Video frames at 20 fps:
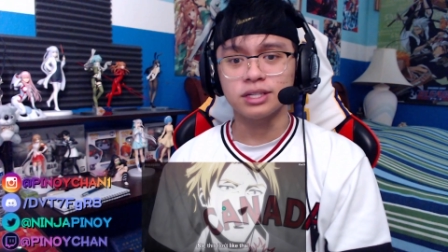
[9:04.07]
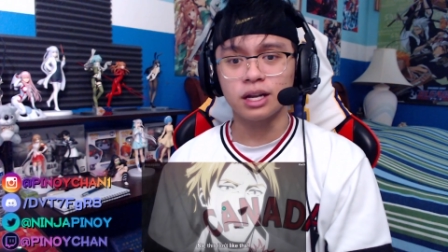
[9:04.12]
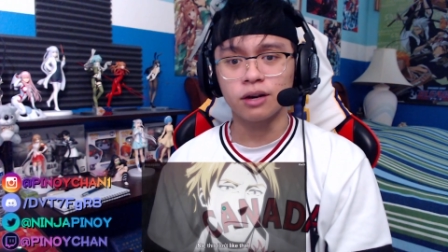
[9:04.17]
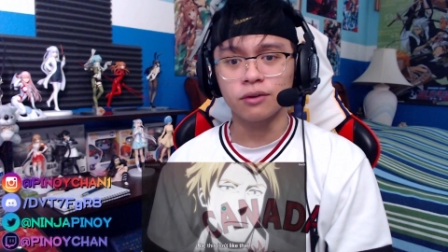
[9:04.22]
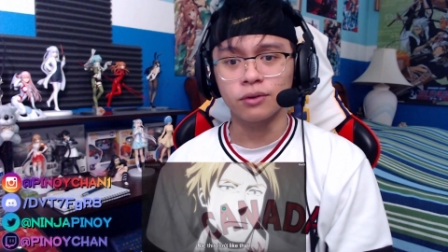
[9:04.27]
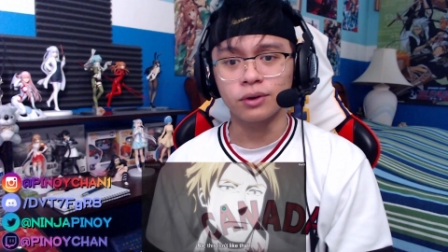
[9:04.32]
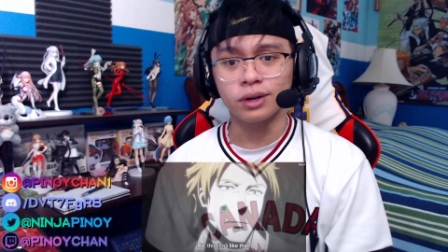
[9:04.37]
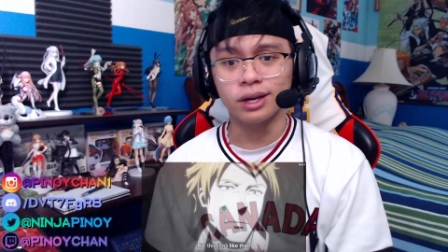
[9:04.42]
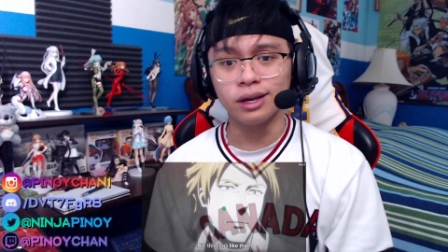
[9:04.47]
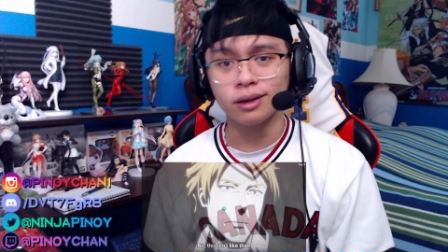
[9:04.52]

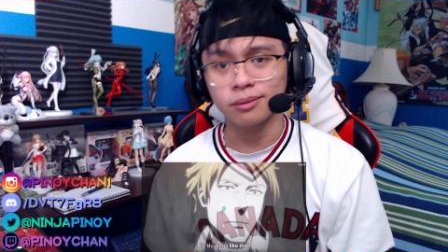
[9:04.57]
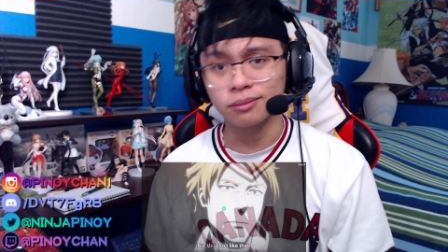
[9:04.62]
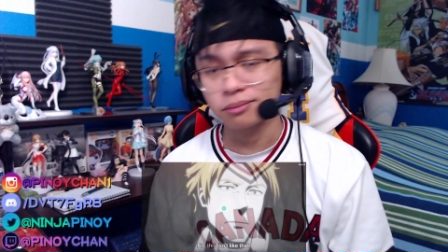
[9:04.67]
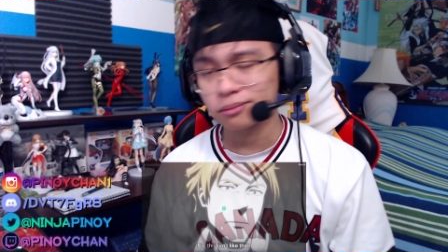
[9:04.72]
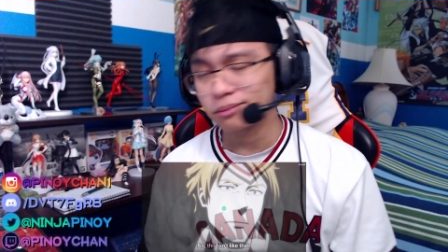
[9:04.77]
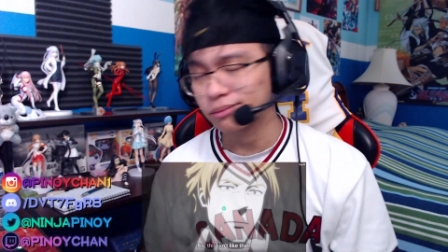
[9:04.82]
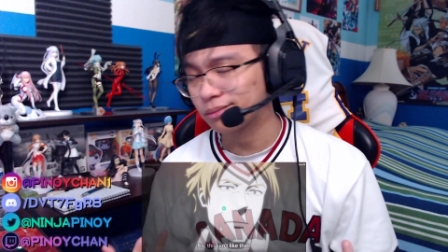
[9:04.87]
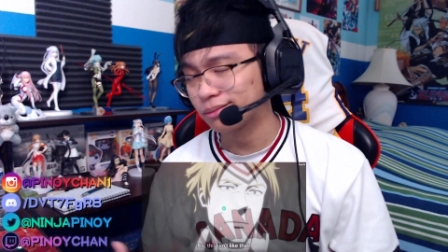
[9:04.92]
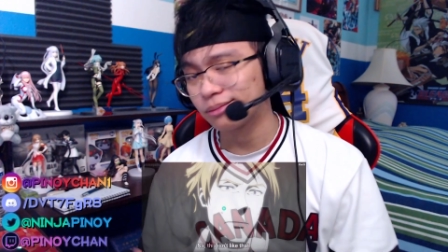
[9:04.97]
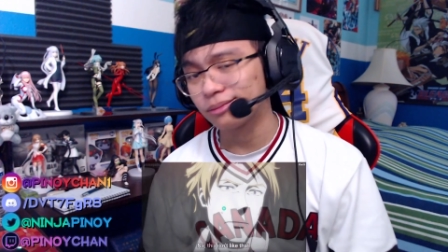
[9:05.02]
everyone, eh,
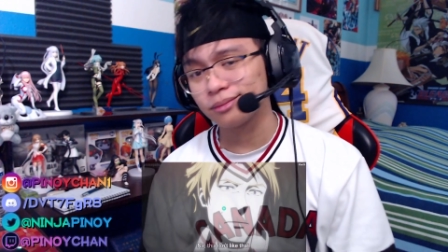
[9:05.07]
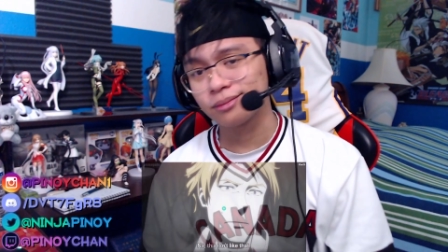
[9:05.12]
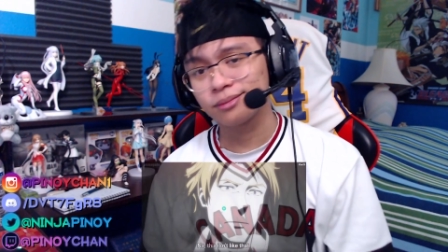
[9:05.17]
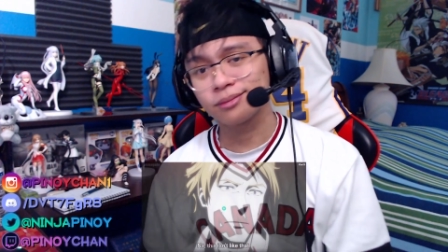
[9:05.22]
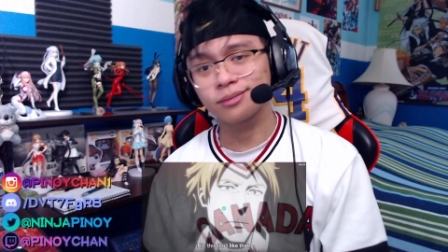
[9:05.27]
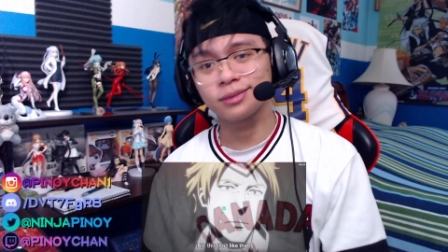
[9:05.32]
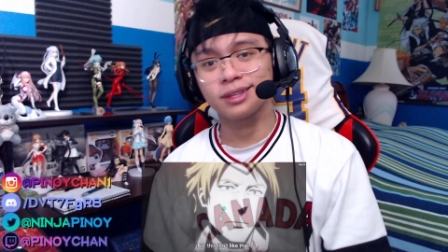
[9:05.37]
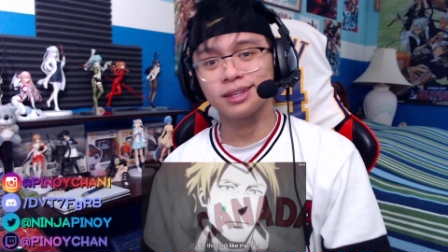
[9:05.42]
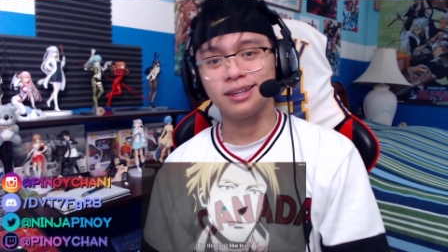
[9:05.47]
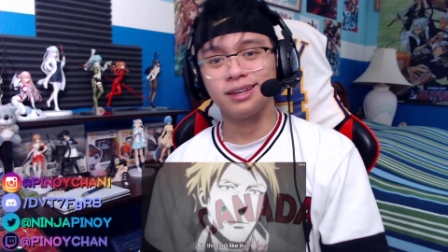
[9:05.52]

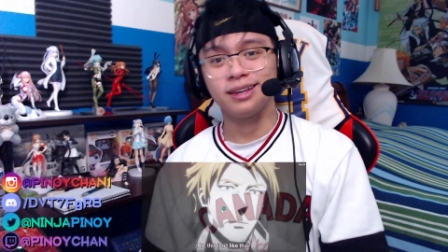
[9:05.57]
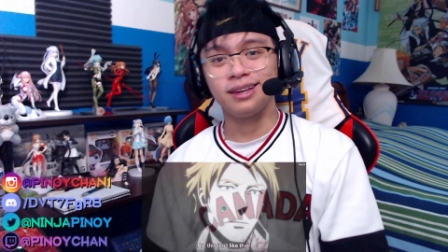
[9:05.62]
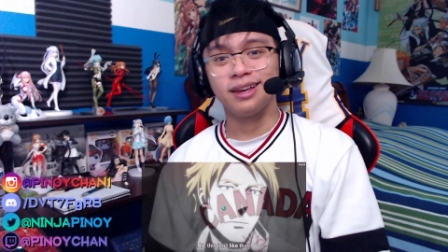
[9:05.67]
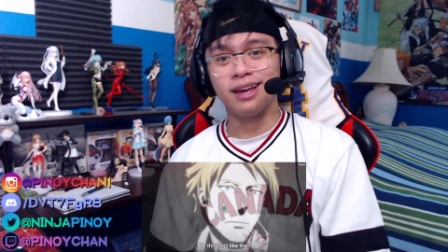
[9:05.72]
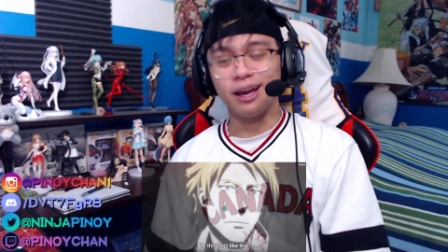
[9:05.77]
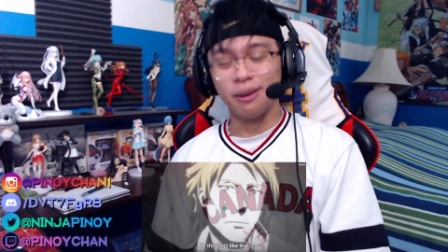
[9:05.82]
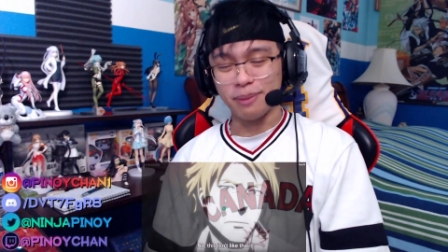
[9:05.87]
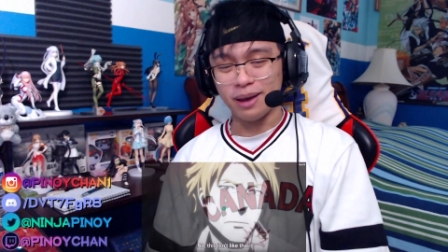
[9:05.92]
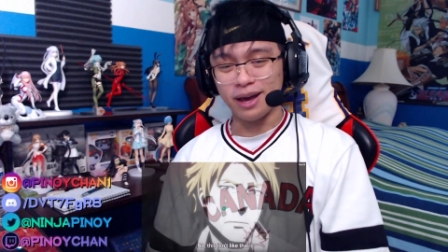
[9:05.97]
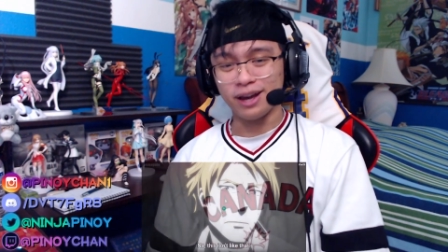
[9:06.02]

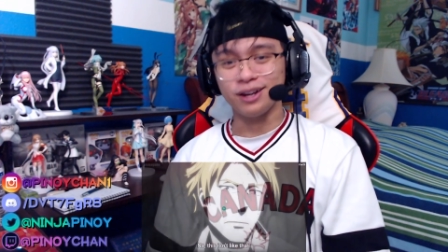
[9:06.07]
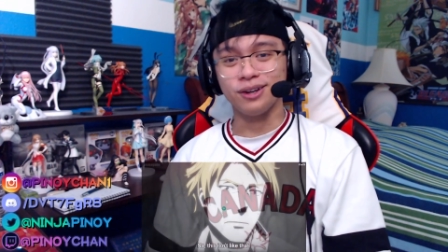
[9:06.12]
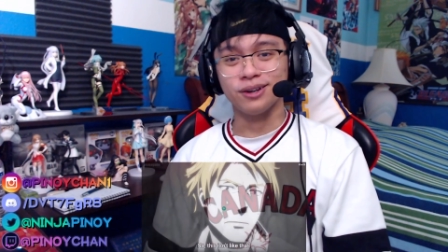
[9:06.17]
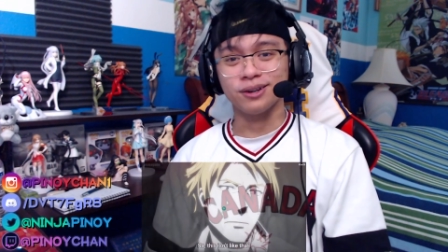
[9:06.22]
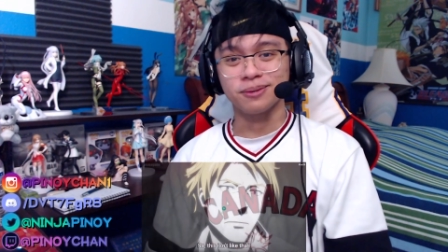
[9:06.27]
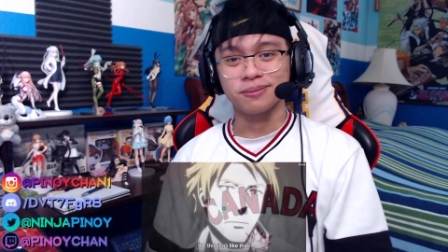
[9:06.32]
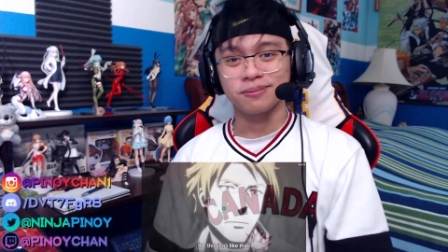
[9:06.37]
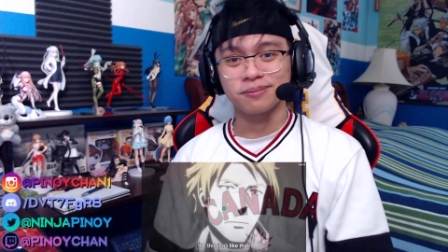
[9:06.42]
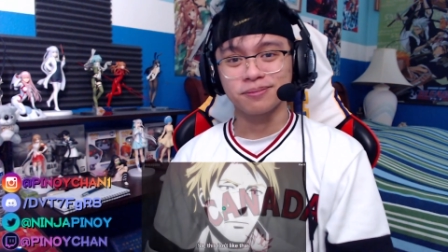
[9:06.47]
I'm out of here.